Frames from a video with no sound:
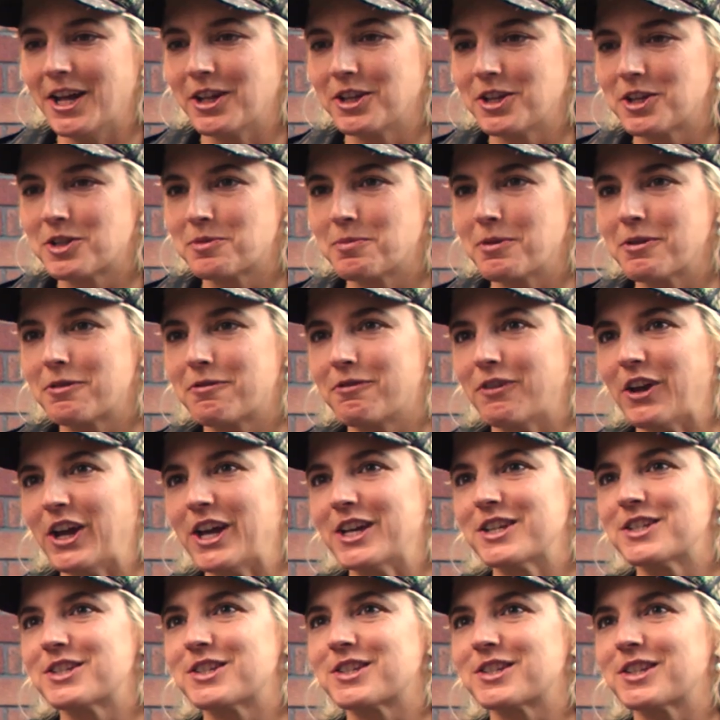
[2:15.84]
Elliot Smith
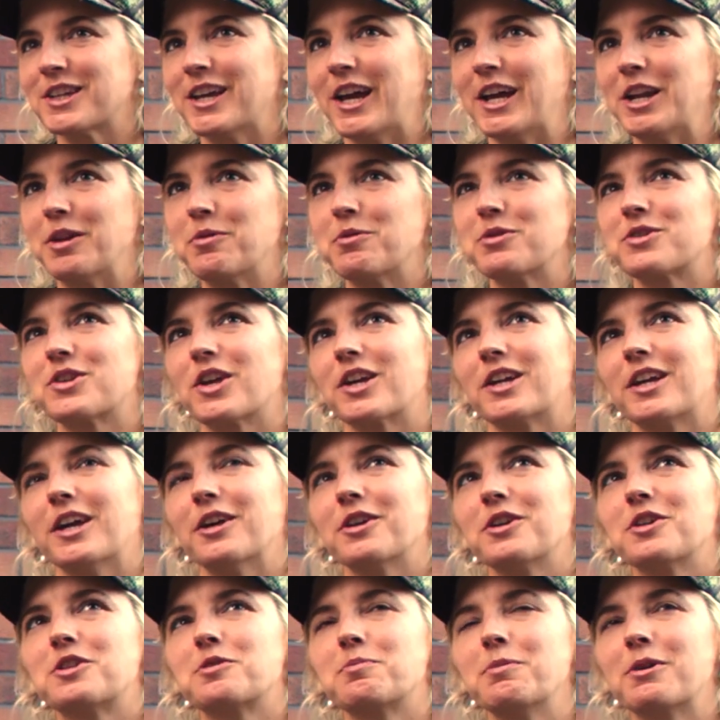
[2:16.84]
phase, and it was like
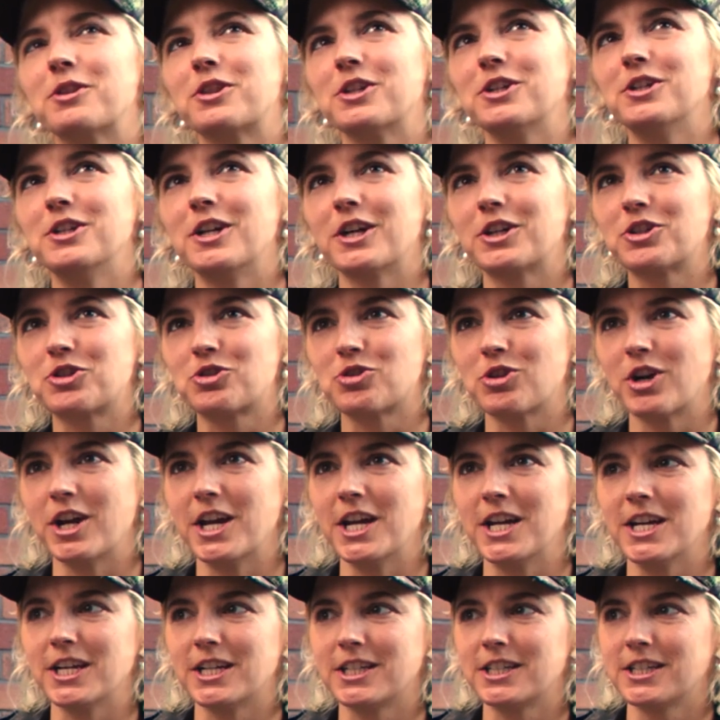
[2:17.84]
Elliot Smith and Nick
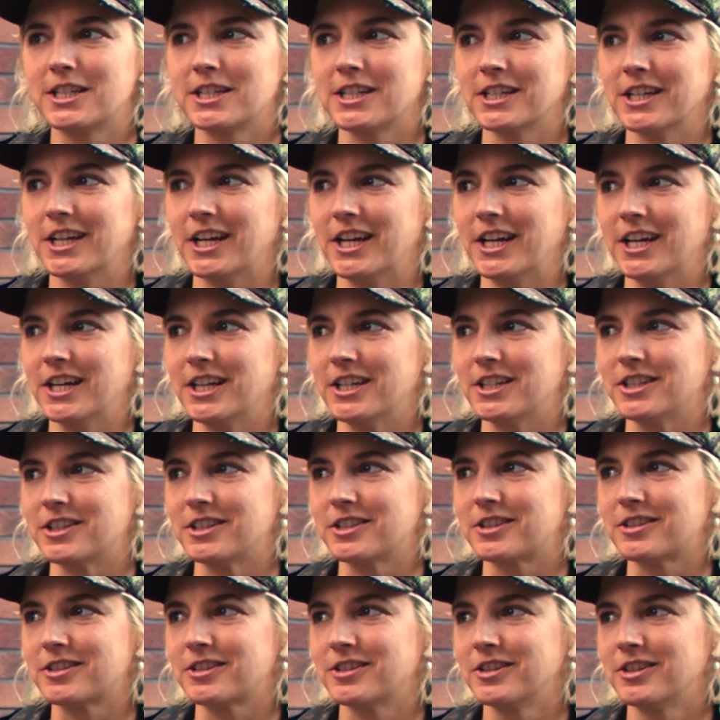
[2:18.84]
Drake
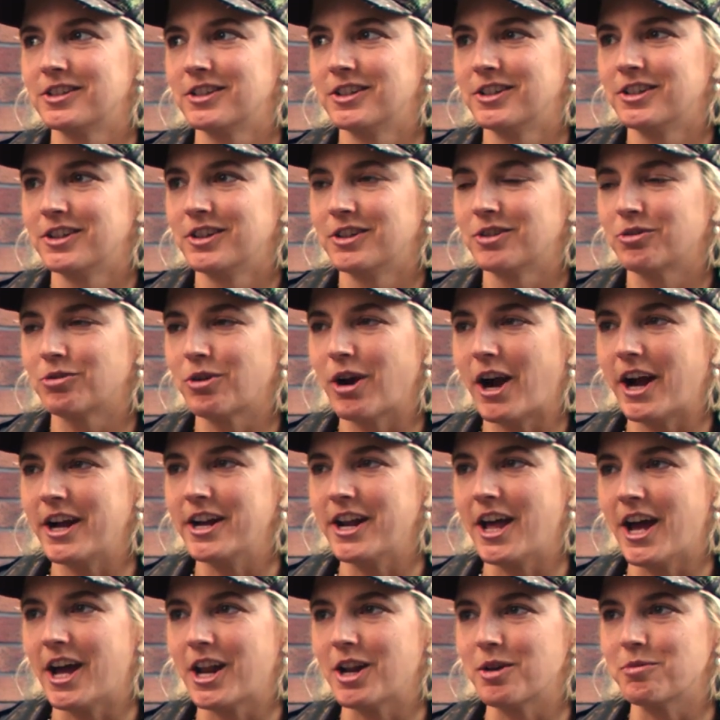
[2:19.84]
and
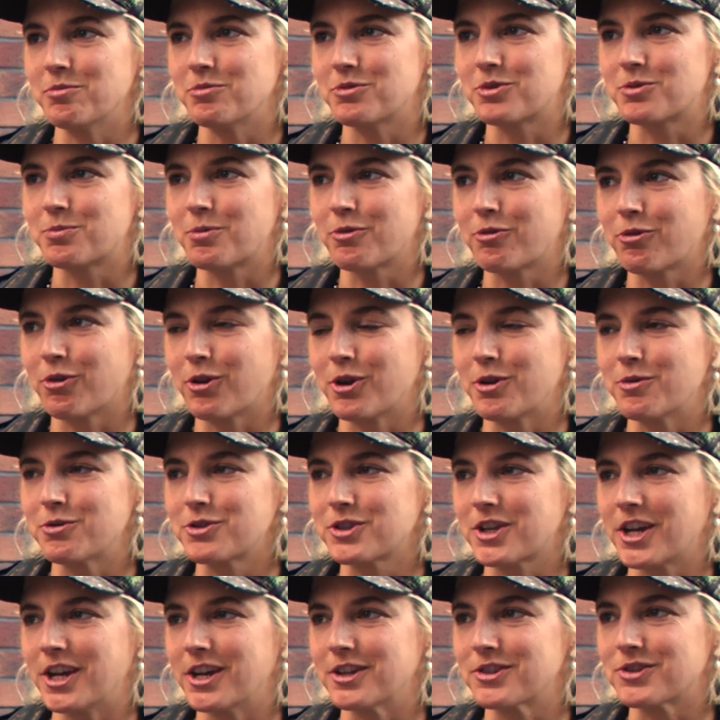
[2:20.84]
Ryan Adams before he
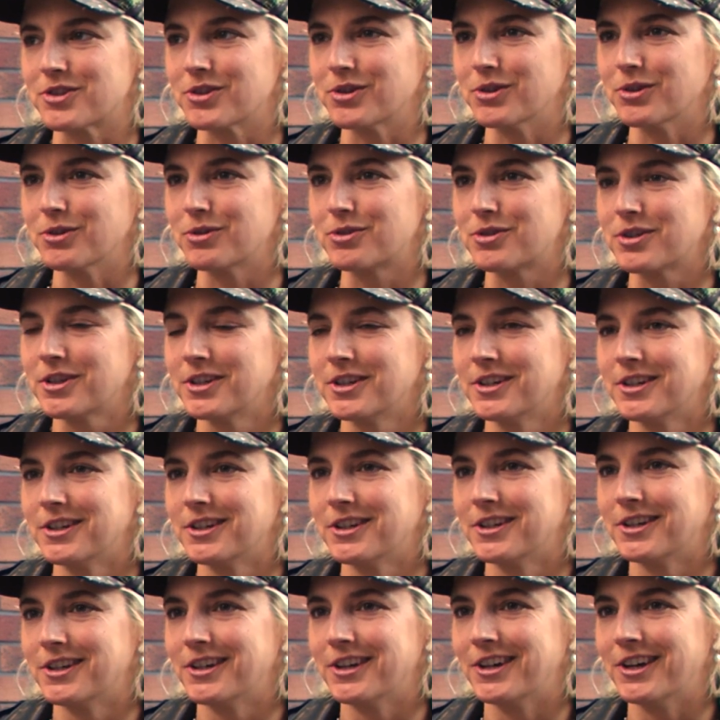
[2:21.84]
was canceled.
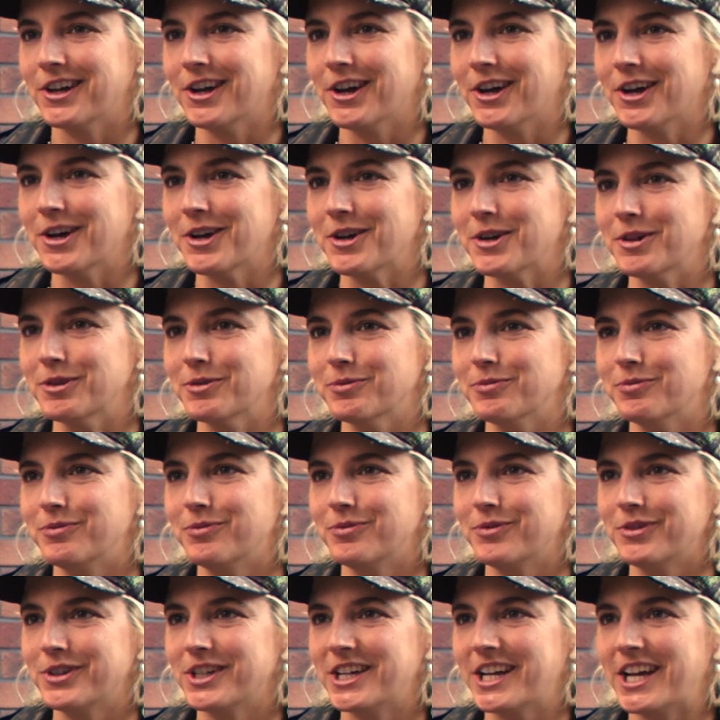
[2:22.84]

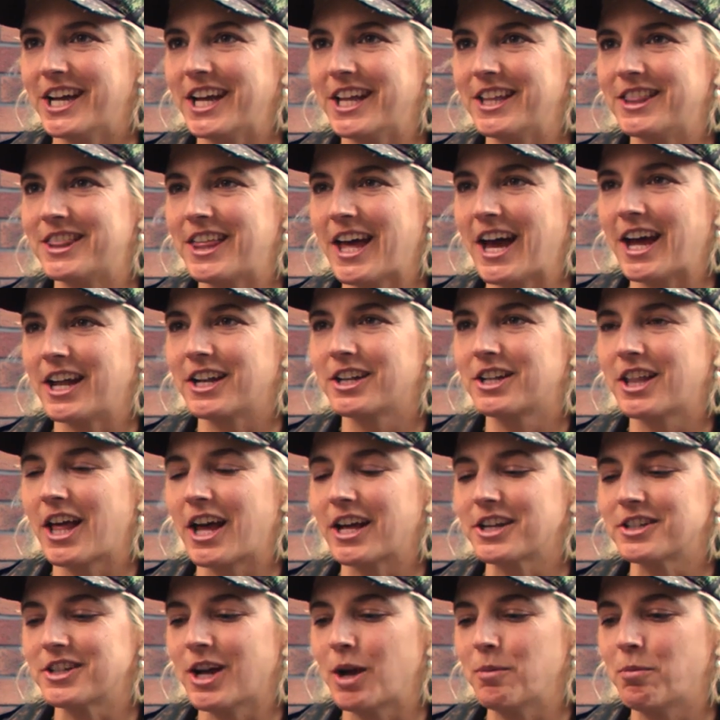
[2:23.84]

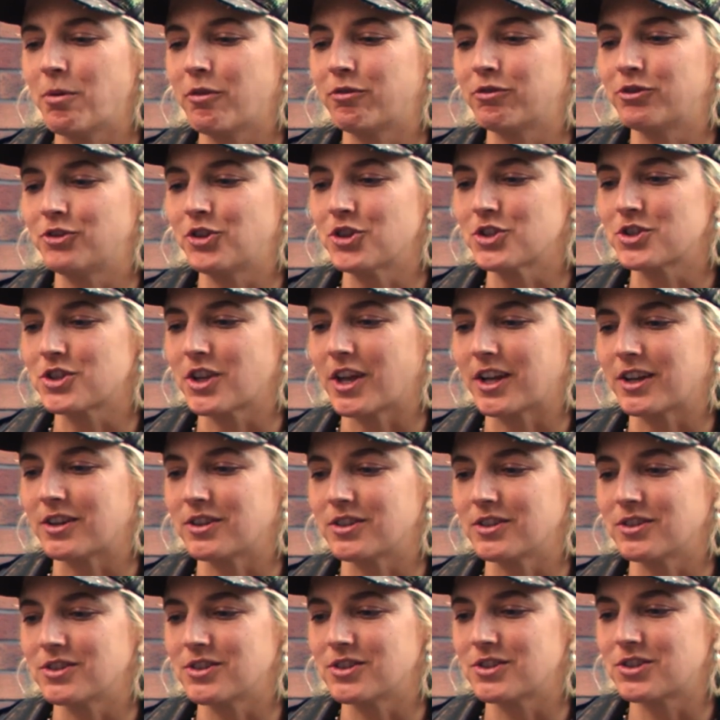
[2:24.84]
That type of just
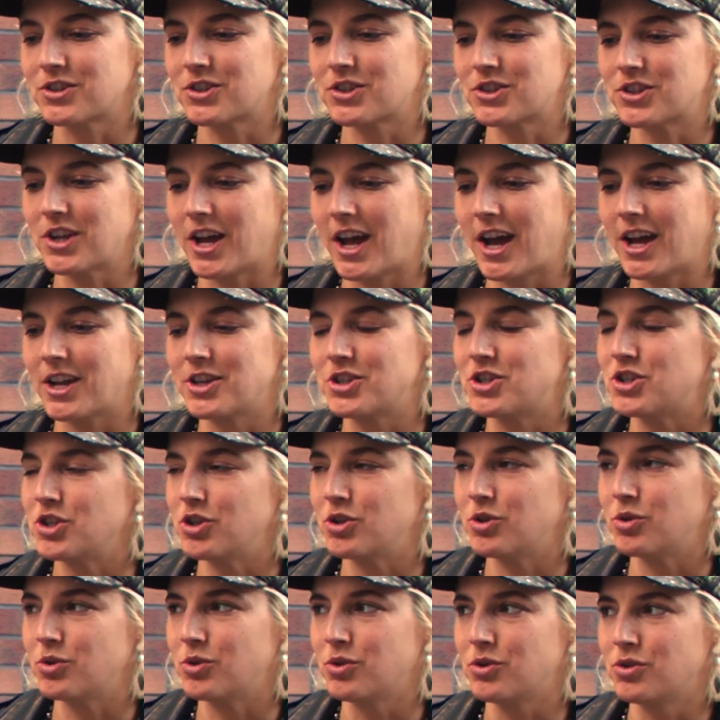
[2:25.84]
like sad
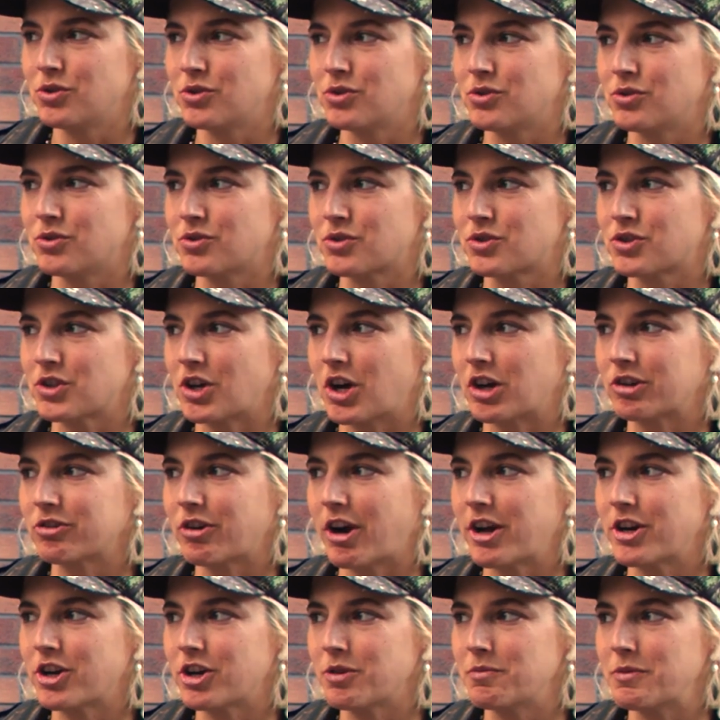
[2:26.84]
dude
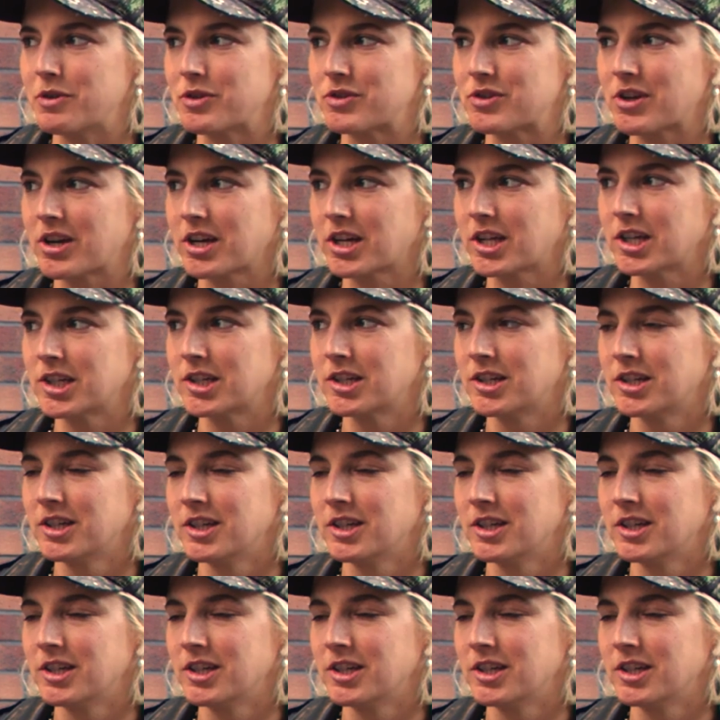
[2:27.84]
songwriter music.